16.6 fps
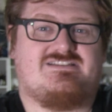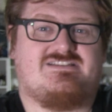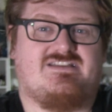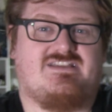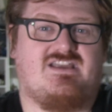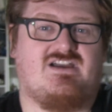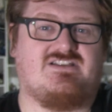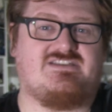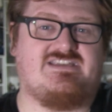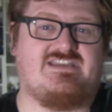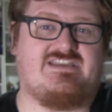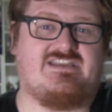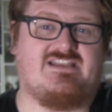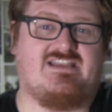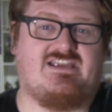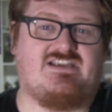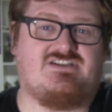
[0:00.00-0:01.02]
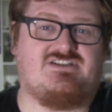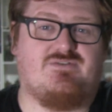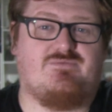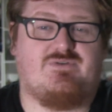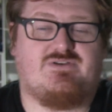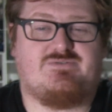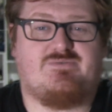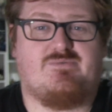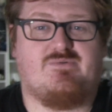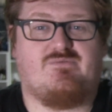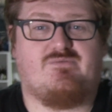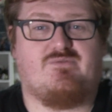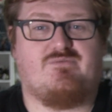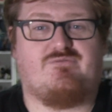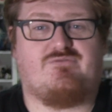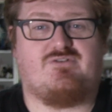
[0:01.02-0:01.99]
to the articulation of which we will
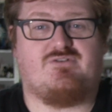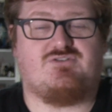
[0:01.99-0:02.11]
run through